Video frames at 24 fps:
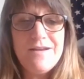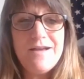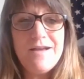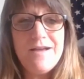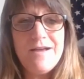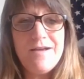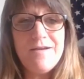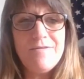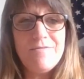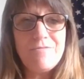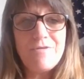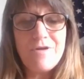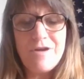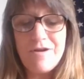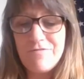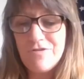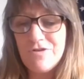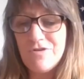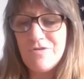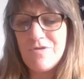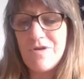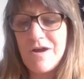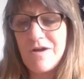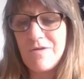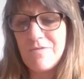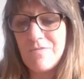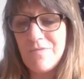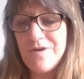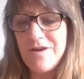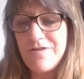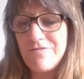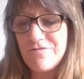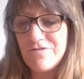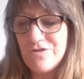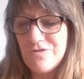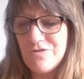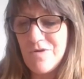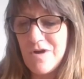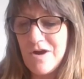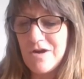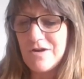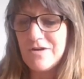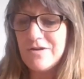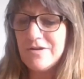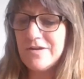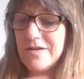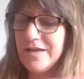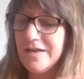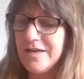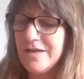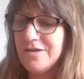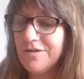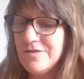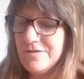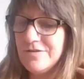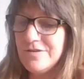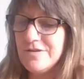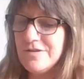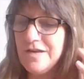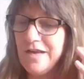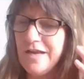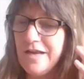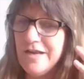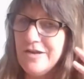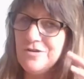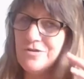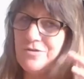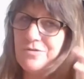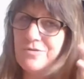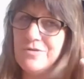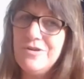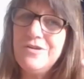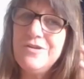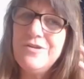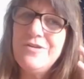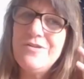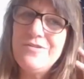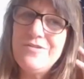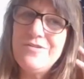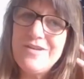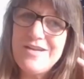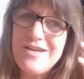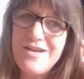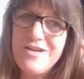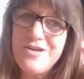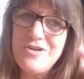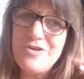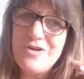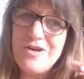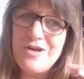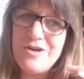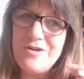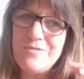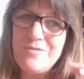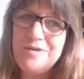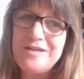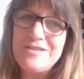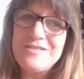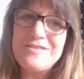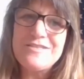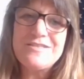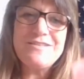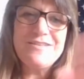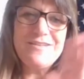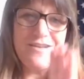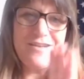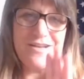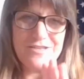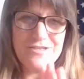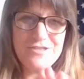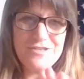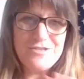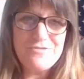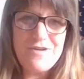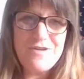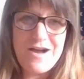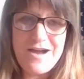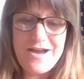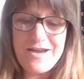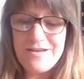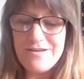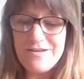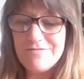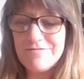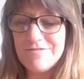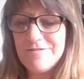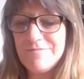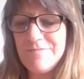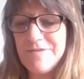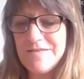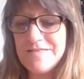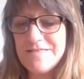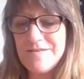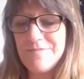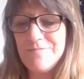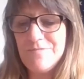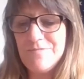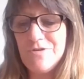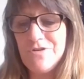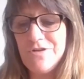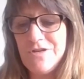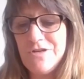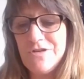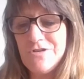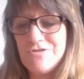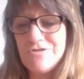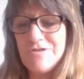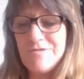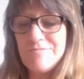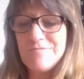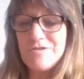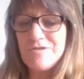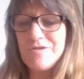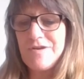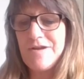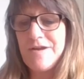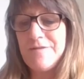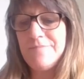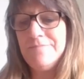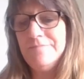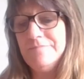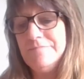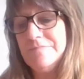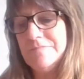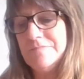wherever you are, whenever you are in your in your earbuds, not too high. You don't want to mess up your eardrums, okay?